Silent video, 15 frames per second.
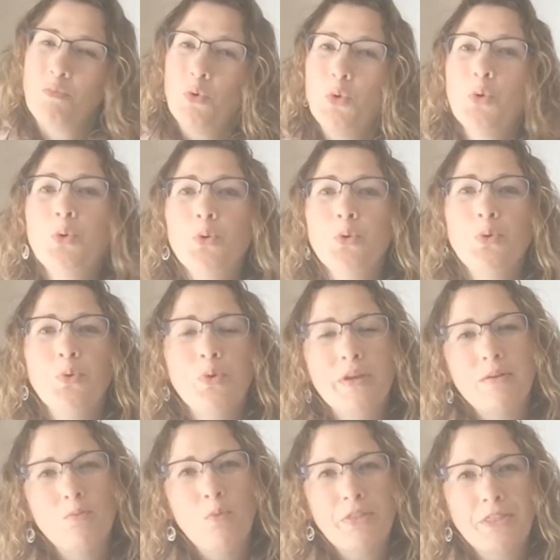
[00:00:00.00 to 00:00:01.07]
who
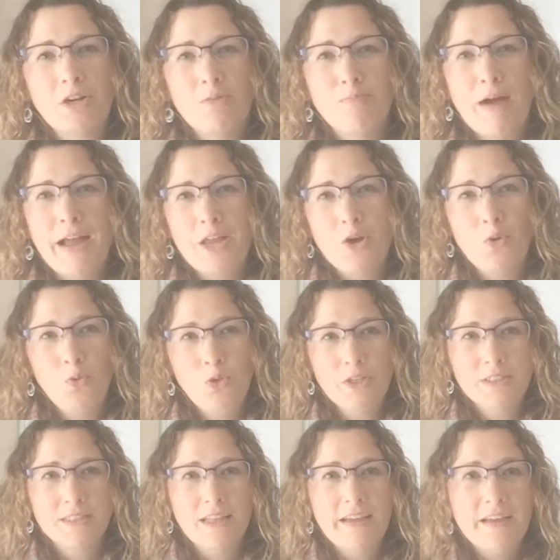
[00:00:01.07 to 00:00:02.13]
and what their bio
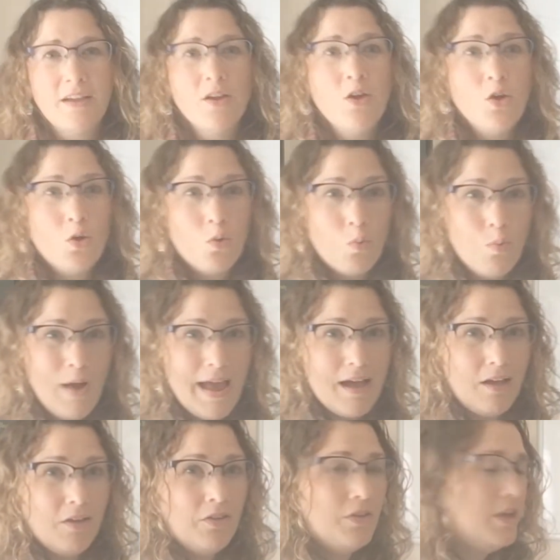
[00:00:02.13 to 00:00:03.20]
looks like?
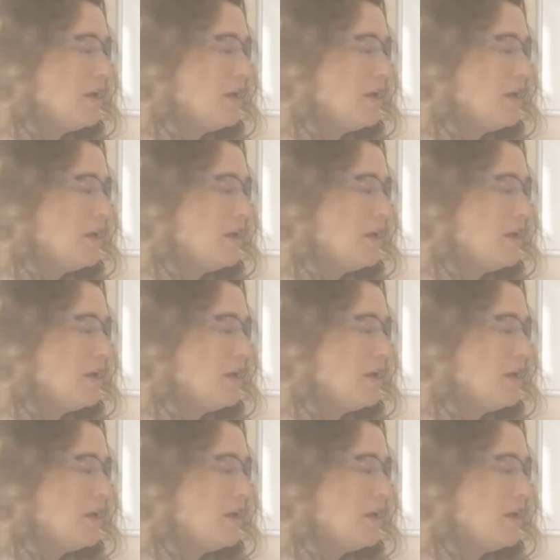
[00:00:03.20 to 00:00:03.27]
Well,